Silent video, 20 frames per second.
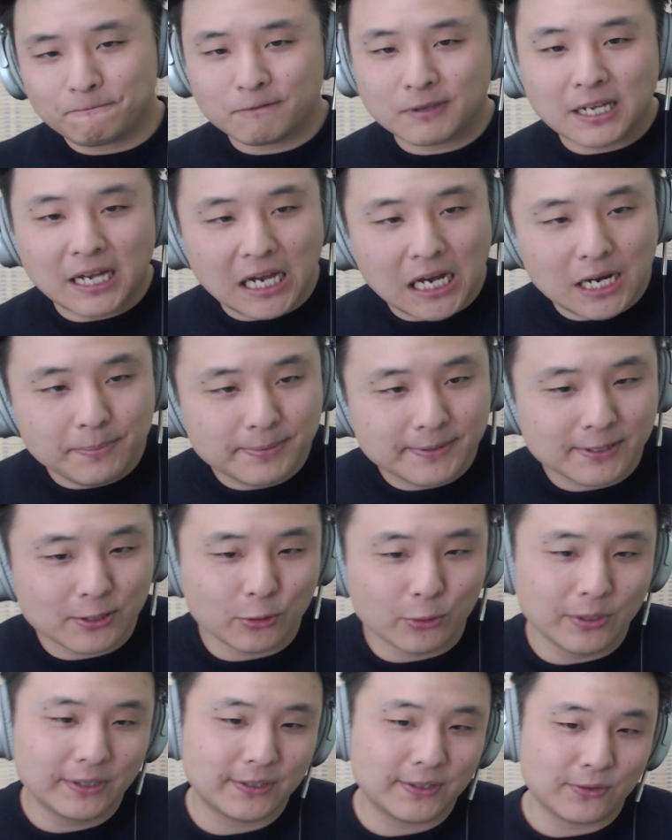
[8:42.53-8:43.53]
Hype's been
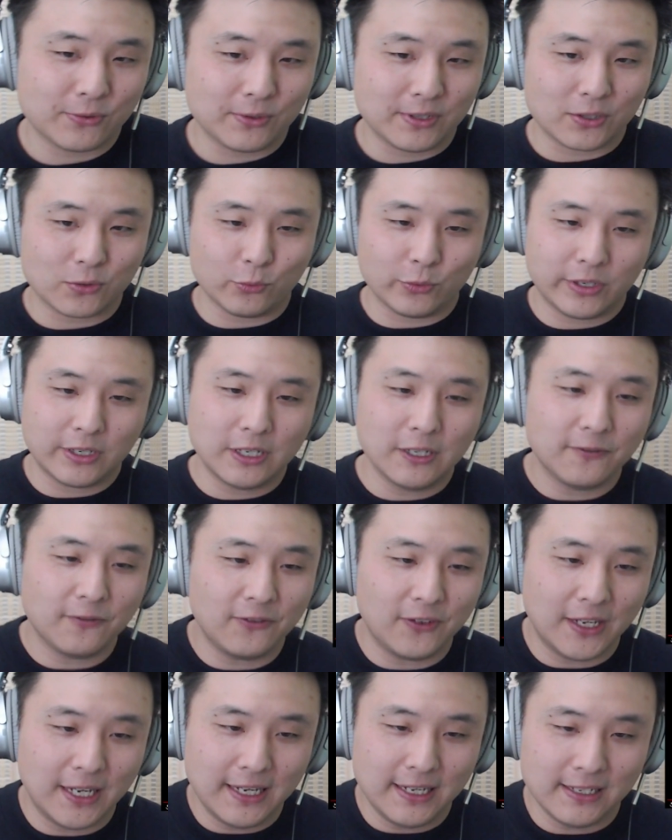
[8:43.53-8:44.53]
going through this weird
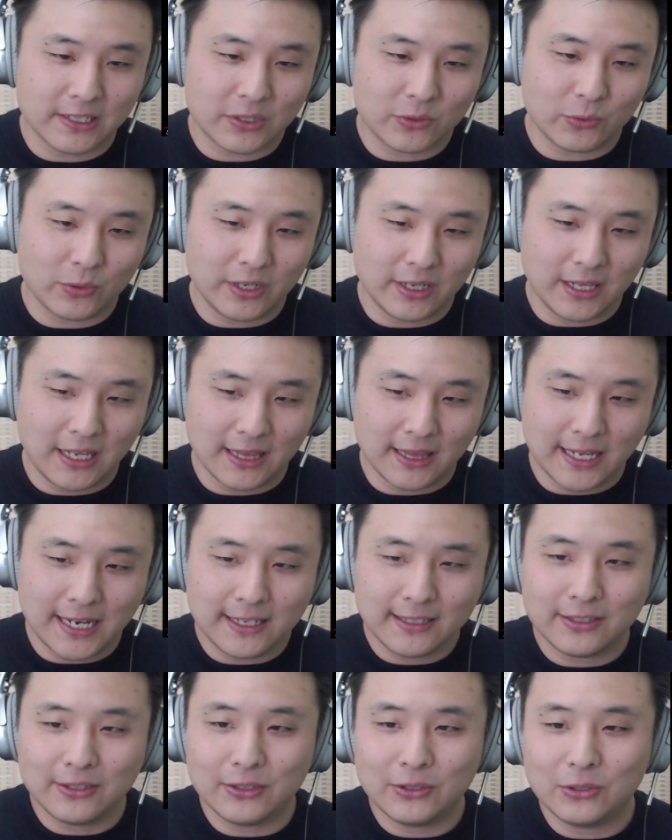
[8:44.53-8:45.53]
phase where they like
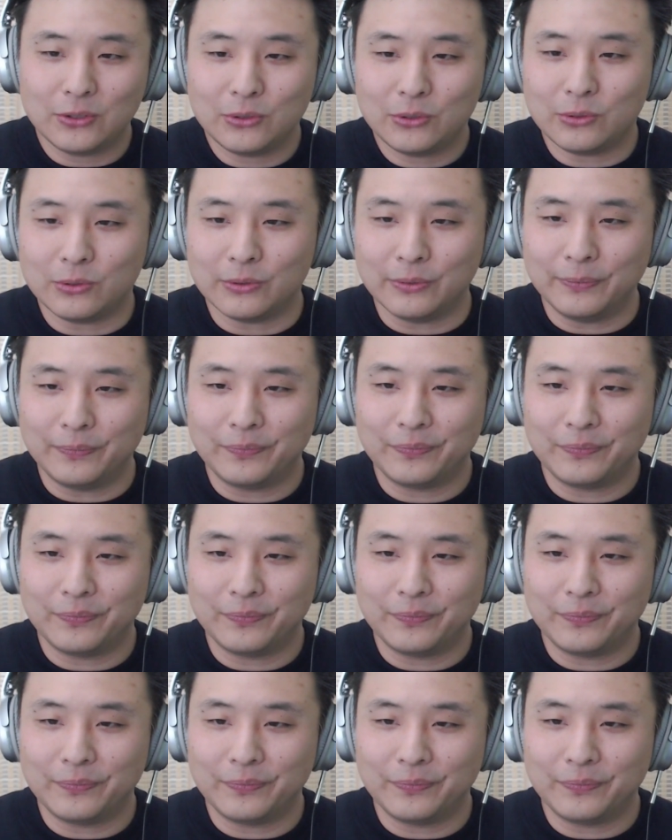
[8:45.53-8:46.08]
to